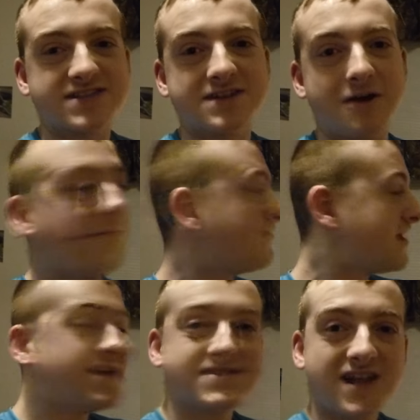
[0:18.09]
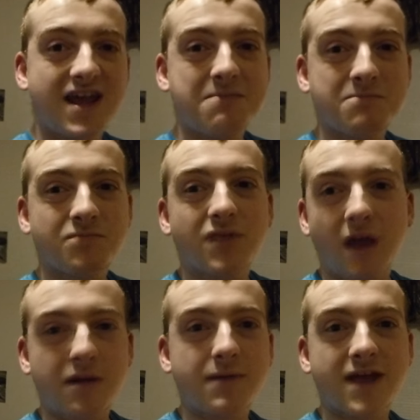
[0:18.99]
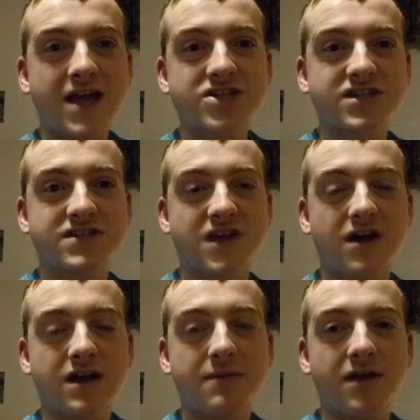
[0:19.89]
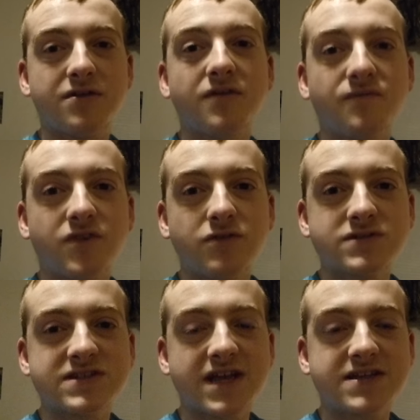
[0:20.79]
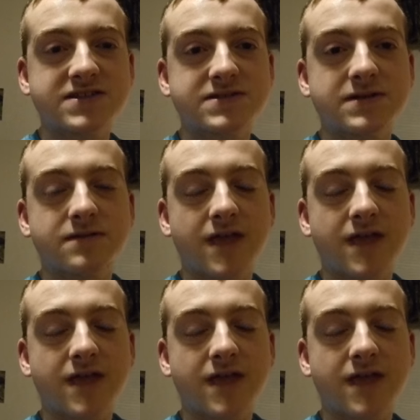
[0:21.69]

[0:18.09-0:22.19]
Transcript: So today I'm gonna be actually talking about the few snakes